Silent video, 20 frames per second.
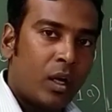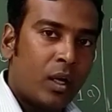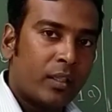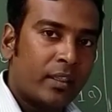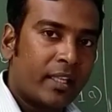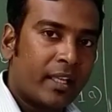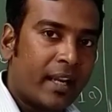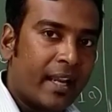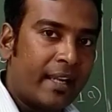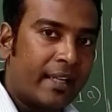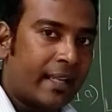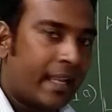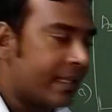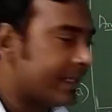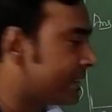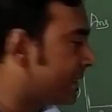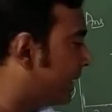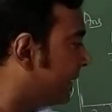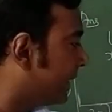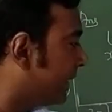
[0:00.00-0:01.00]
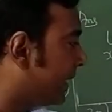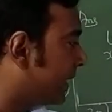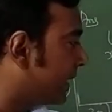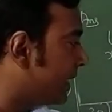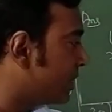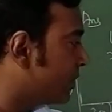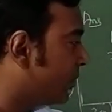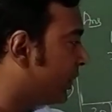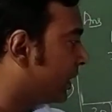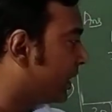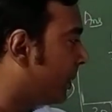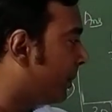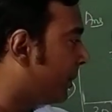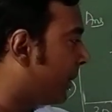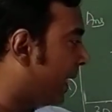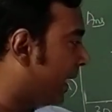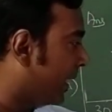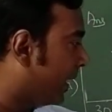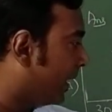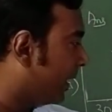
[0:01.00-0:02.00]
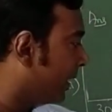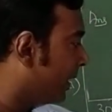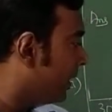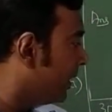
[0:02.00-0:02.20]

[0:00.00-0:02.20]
on the right hand side, that is with the pi.